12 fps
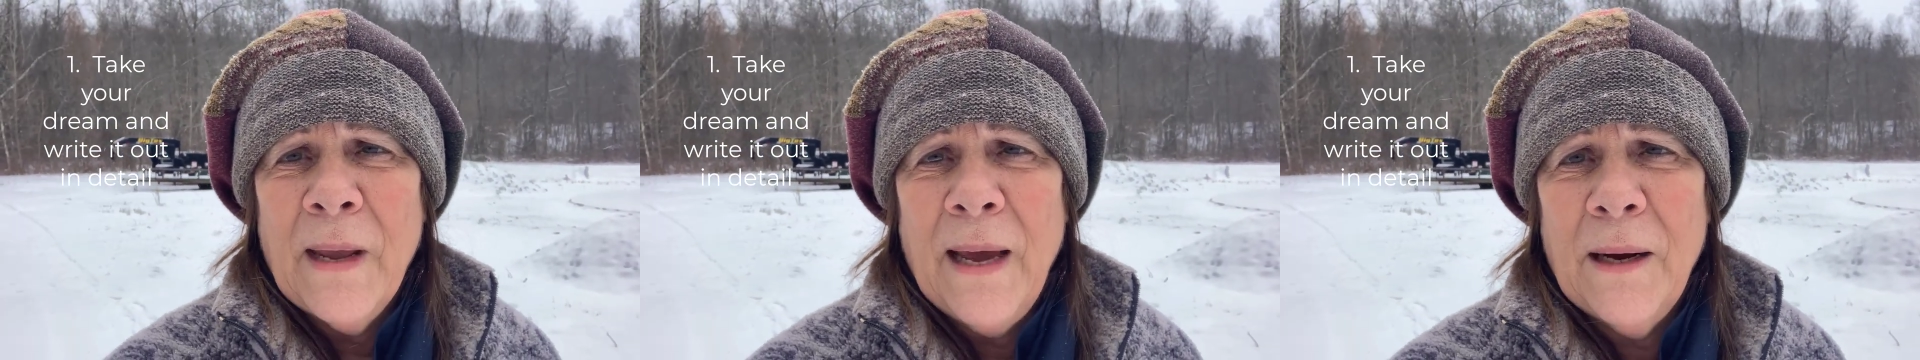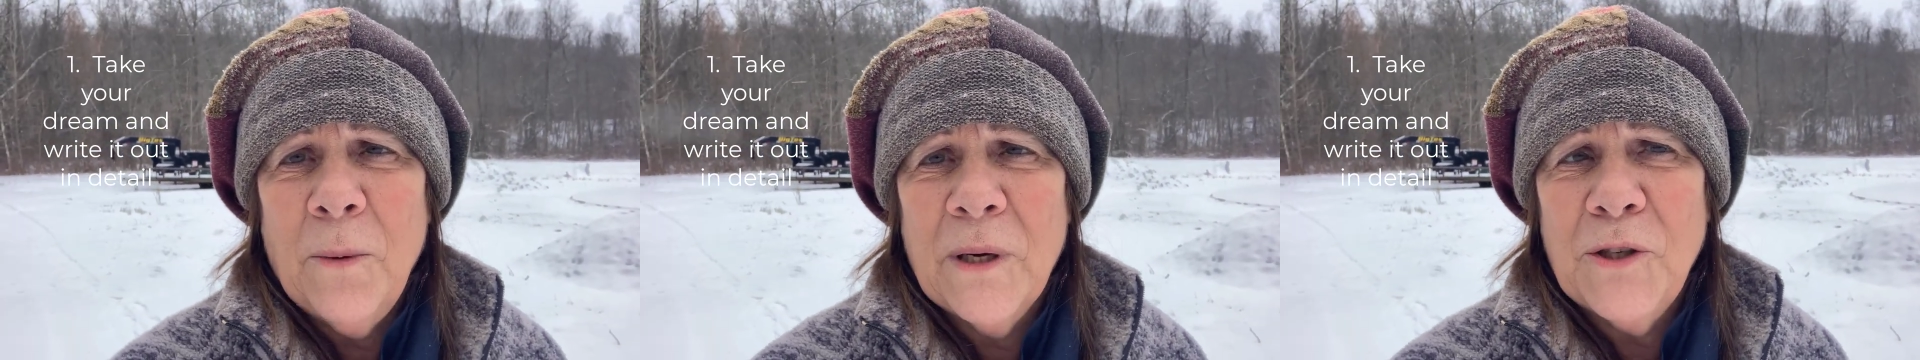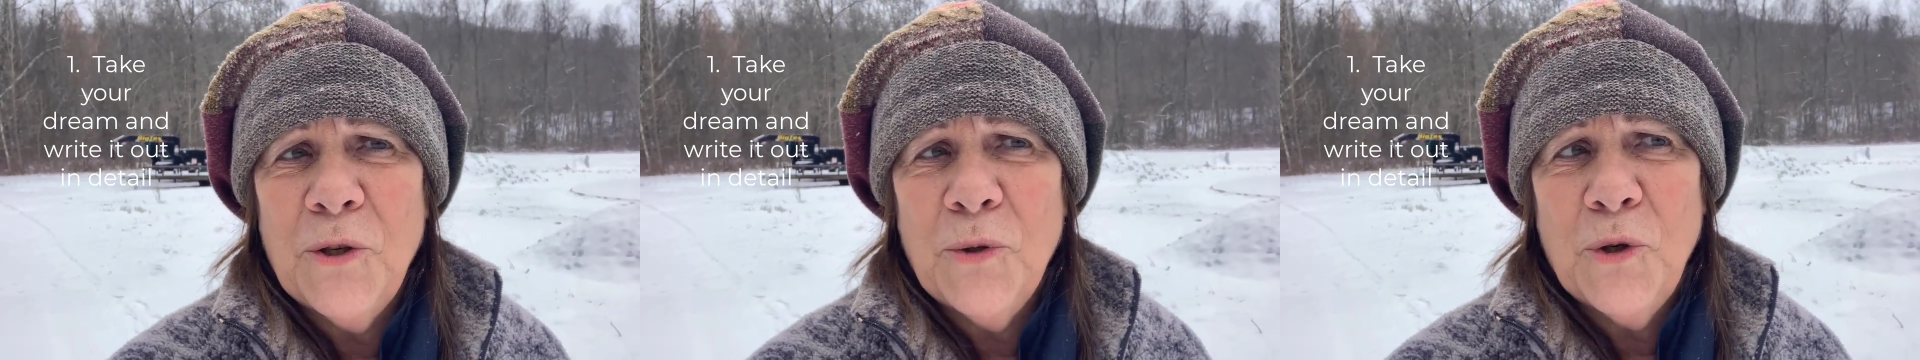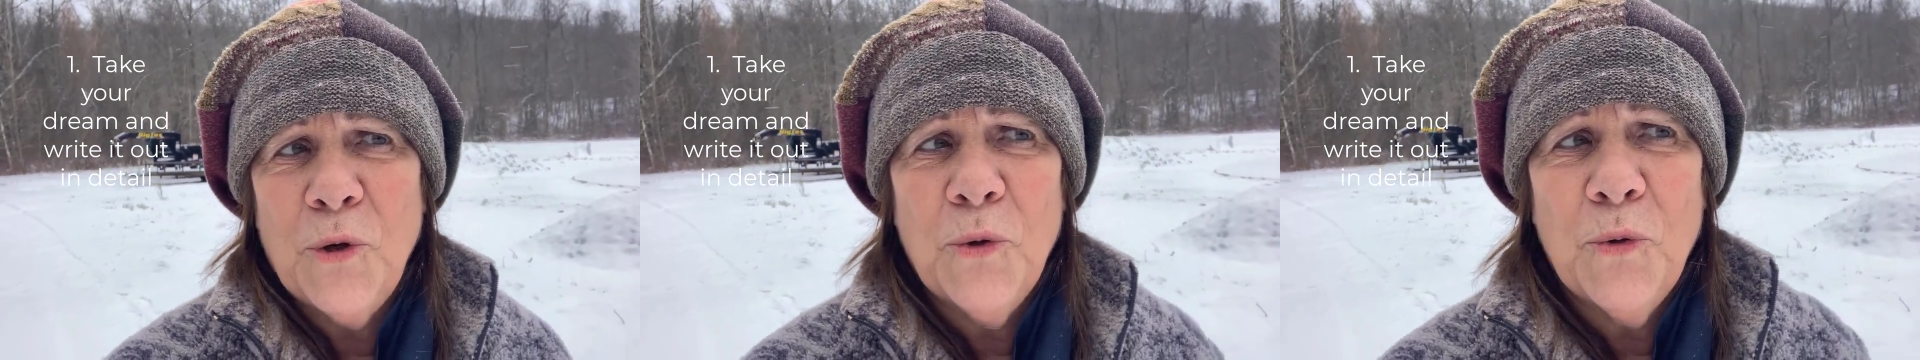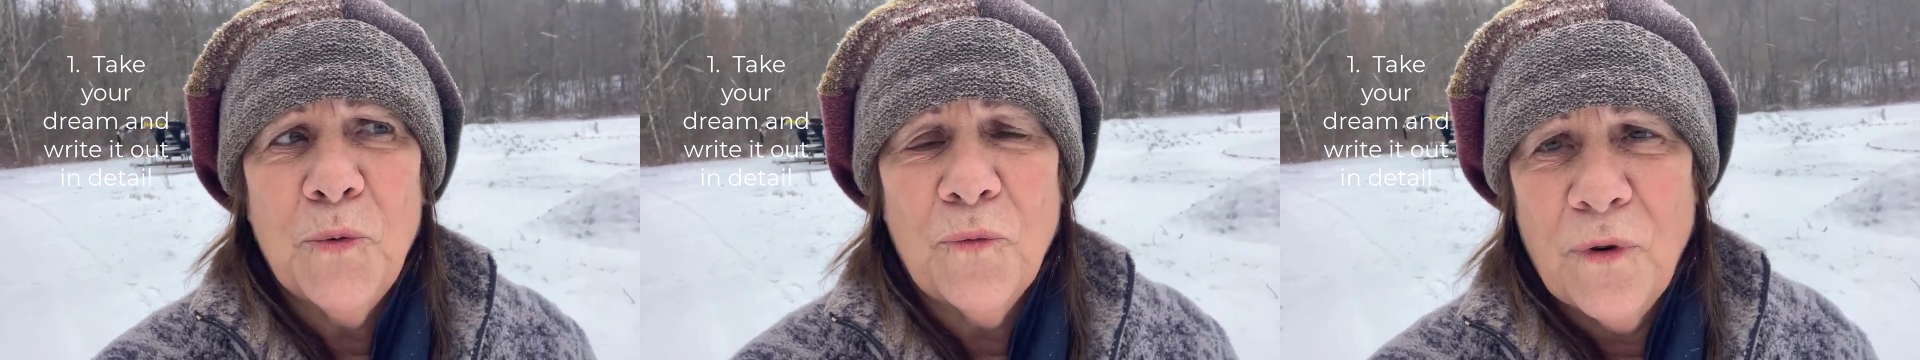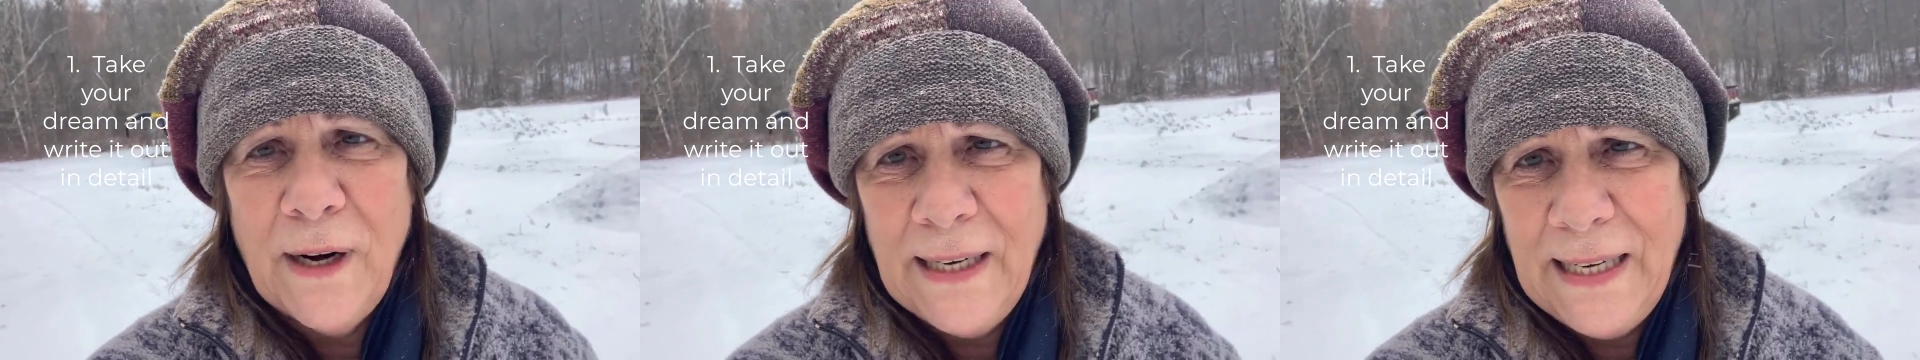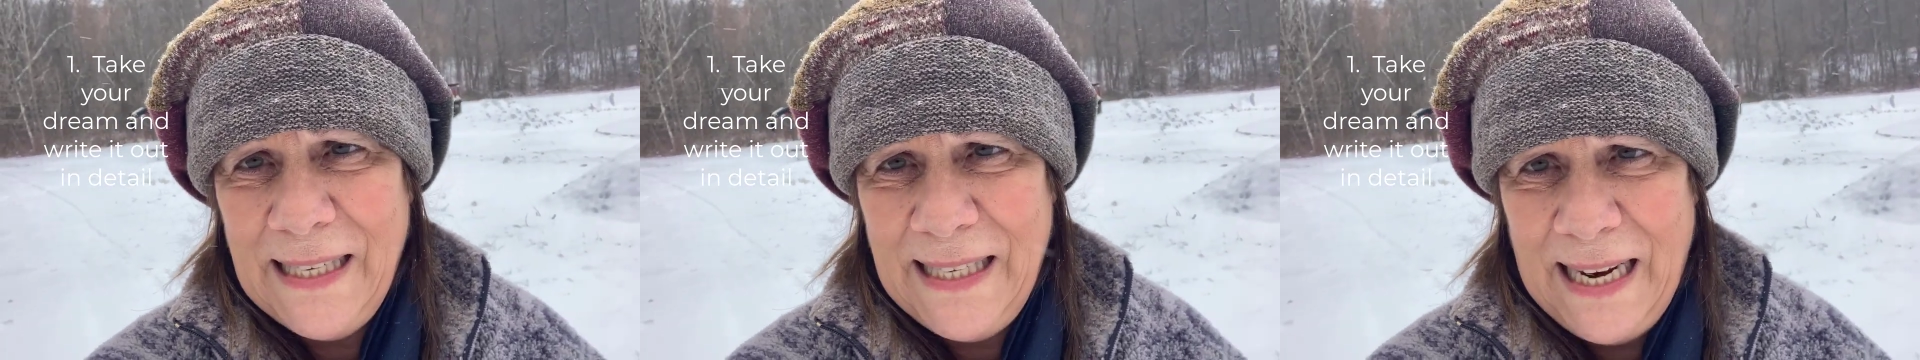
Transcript: and I want you to write it